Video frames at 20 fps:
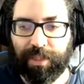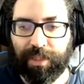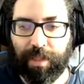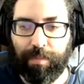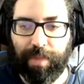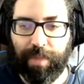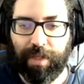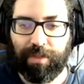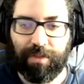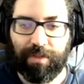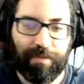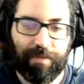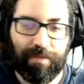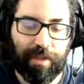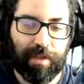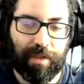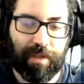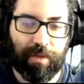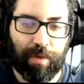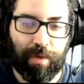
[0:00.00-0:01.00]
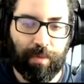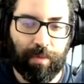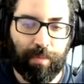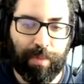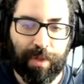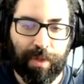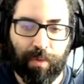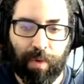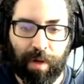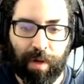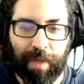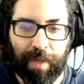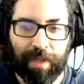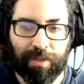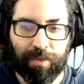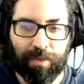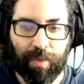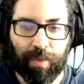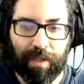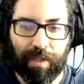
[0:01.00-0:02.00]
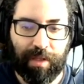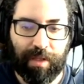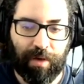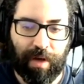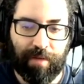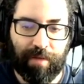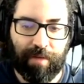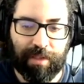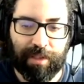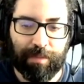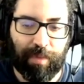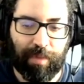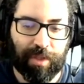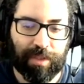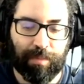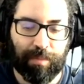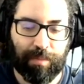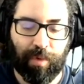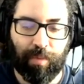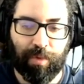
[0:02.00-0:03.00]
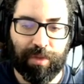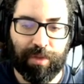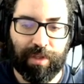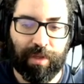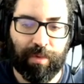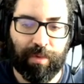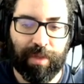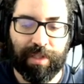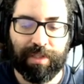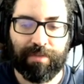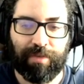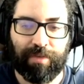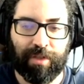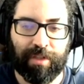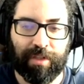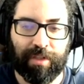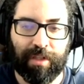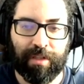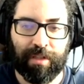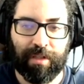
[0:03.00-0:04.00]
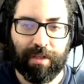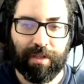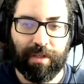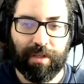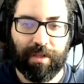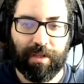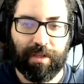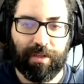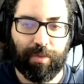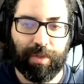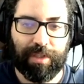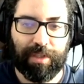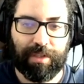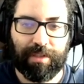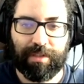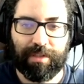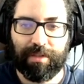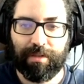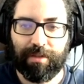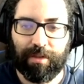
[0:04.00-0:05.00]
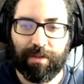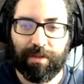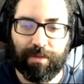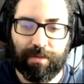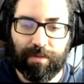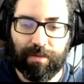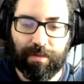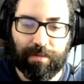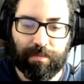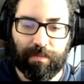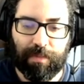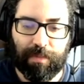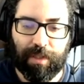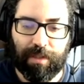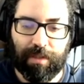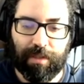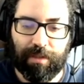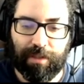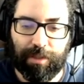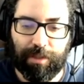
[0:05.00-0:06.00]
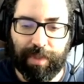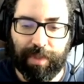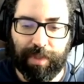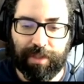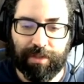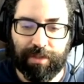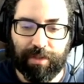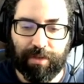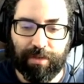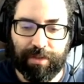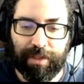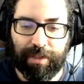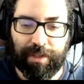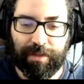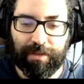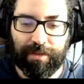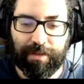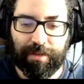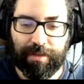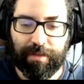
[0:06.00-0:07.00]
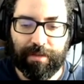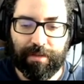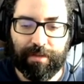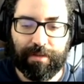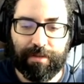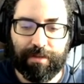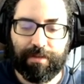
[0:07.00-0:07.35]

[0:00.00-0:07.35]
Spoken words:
the same picture. If the degree would be 1 minus 1, you have these possible multi-degrees for the twists. So this picture continues.